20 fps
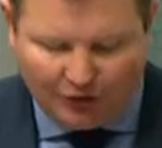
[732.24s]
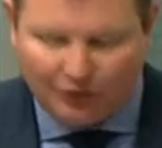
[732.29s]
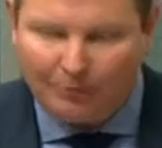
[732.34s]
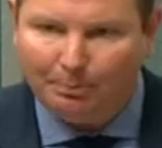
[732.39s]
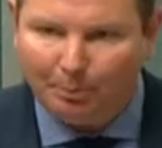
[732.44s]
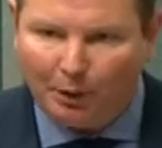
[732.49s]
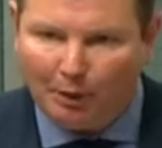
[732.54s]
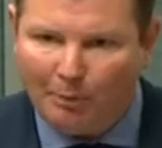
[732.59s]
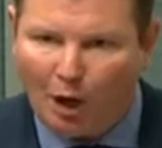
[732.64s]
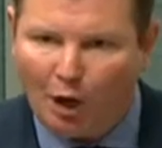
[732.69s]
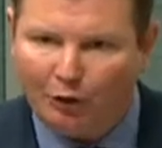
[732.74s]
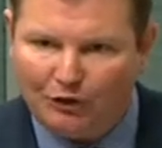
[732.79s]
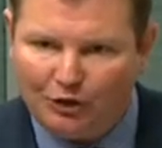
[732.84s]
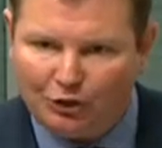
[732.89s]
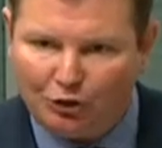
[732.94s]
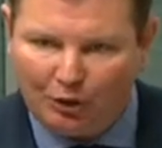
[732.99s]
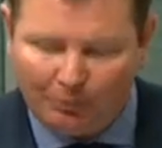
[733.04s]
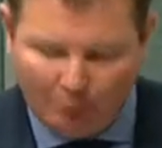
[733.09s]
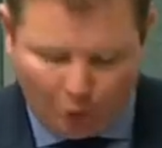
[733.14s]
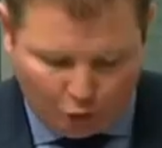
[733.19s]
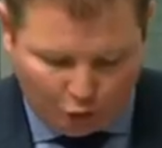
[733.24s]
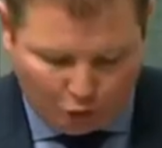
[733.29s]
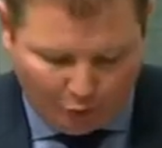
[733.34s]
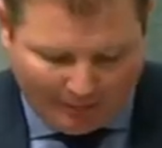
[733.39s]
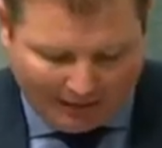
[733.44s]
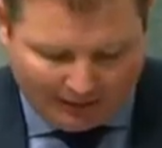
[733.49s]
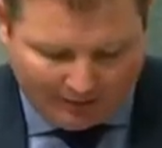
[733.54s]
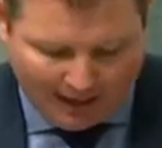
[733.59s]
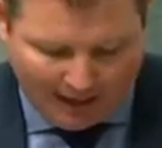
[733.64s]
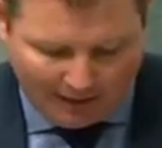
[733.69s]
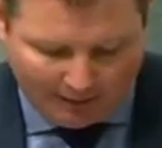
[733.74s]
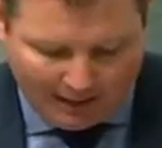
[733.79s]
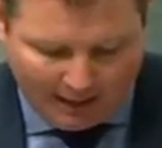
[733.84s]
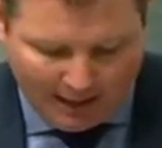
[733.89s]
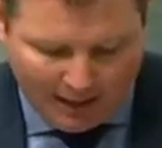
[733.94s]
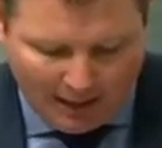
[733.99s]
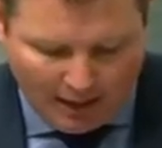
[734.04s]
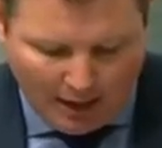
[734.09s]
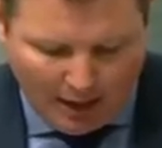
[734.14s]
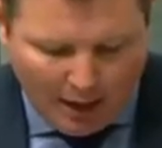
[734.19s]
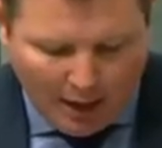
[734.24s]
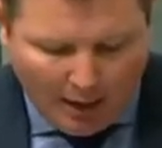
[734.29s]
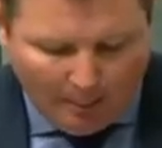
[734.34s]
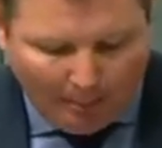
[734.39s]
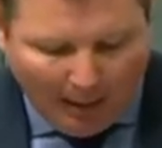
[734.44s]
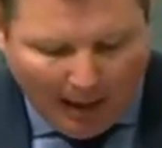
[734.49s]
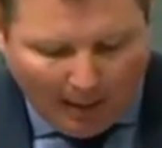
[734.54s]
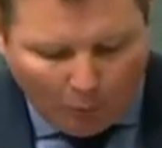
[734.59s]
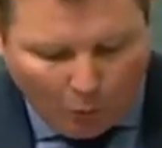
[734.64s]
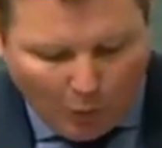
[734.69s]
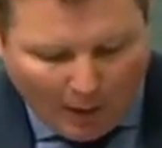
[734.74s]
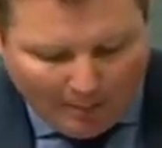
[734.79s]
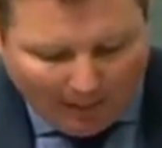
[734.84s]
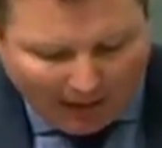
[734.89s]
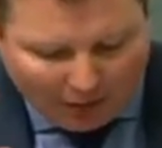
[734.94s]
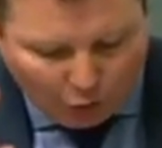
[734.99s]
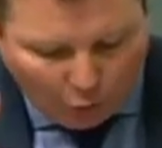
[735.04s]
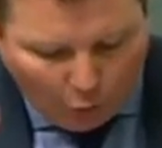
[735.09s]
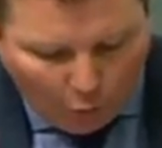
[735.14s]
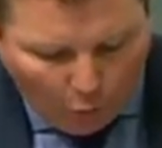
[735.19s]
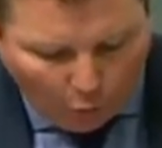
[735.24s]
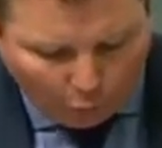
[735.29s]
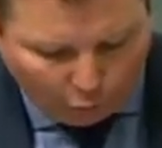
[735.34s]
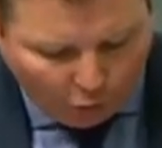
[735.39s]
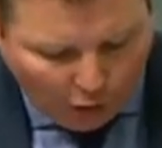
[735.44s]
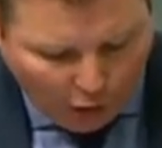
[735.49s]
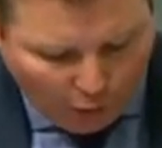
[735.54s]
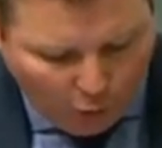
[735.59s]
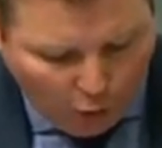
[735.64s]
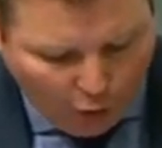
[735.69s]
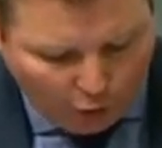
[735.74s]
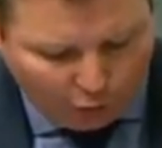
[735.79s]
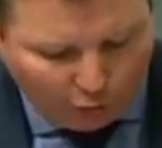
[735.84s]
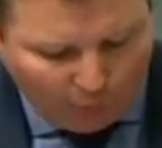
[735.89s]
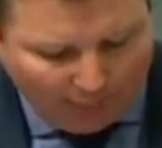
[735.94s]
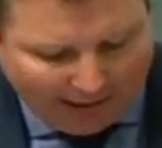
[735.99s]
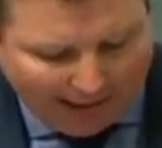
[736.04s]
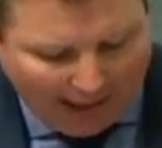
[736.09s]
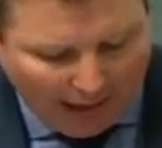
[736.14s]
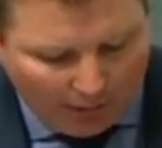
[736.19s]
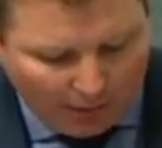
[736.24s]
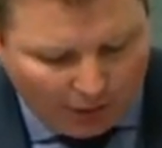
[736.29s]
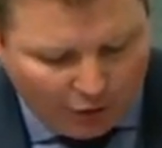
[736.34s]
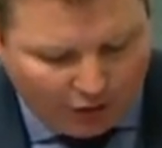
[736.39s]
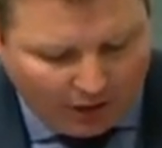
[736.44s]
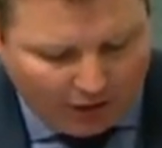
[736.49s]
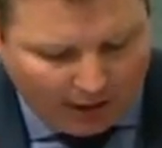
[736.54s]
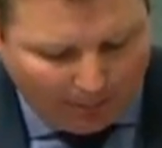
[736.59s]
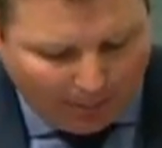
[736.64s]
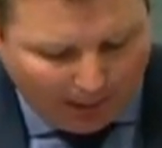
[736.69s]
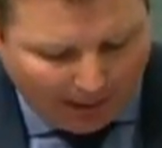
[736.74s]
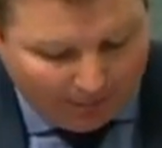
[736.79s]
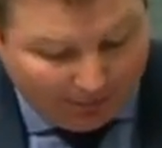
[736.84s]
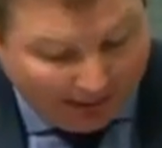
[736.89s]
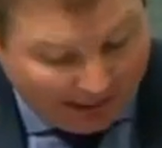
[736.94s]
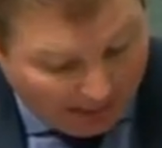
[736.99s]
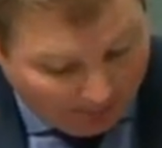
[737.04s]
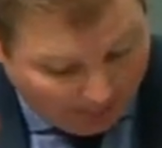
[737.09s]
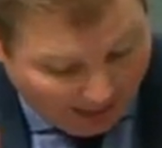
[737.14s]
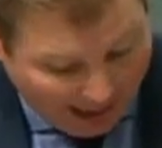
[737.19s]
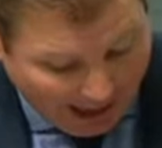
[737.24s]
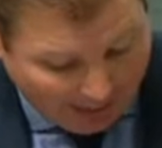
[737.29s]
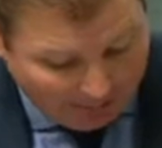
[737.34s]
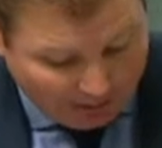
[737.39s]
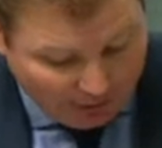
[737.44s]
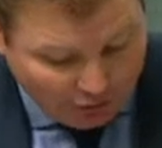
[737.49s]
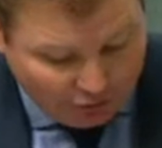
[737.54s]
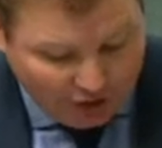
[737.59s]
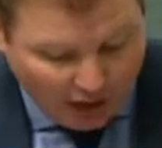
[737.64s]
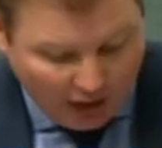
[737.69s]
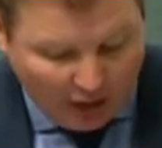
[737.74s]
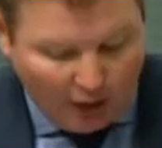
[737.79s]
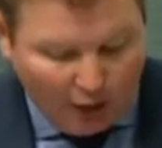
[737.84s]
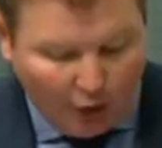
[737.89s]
promote this commercial mentality, but we must also work to encourage their departments